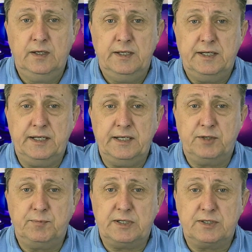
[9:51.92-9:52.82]
AI
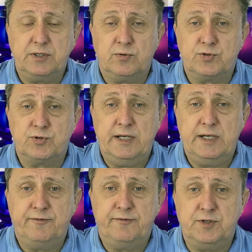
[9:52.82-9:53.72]
marketing also
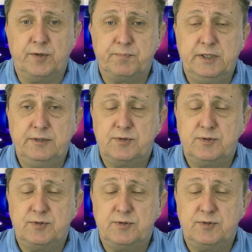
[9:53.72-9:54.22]
have the update.